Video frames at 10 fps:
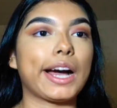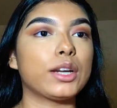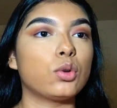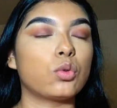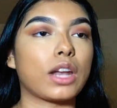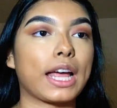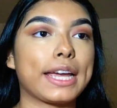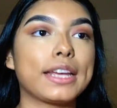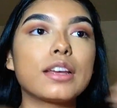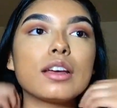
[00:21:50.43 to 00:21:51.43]
I don't
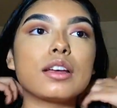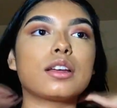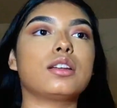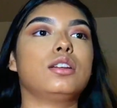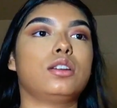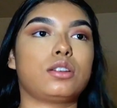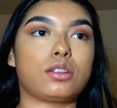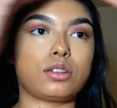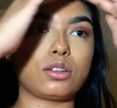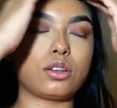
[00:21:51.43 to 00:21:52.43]
like
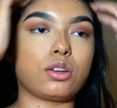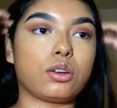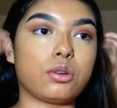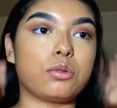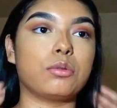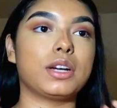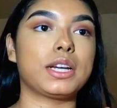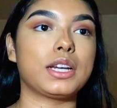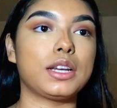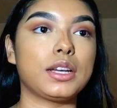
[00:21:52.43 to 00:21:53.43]
to
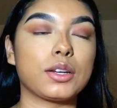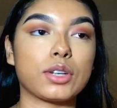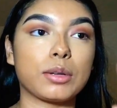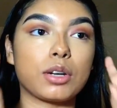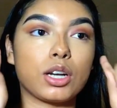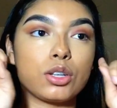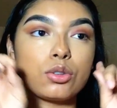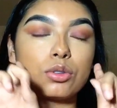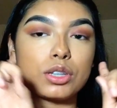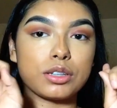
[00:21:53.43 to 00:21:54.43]
cream
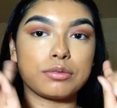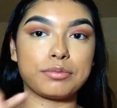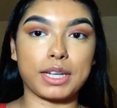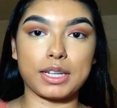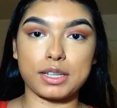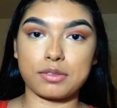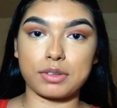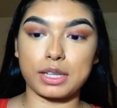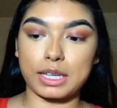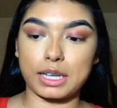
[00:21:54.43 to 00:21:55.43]
contour. I just
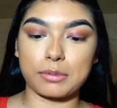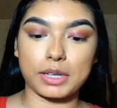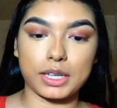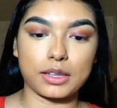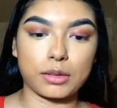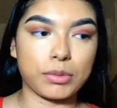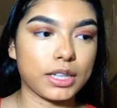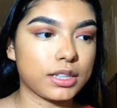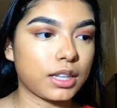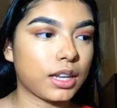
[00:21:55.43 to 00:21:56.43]
feel like I'm not the
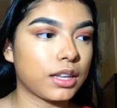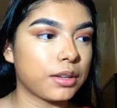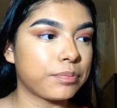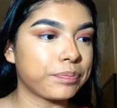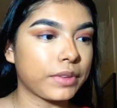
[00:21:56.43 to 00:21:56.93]
best at it.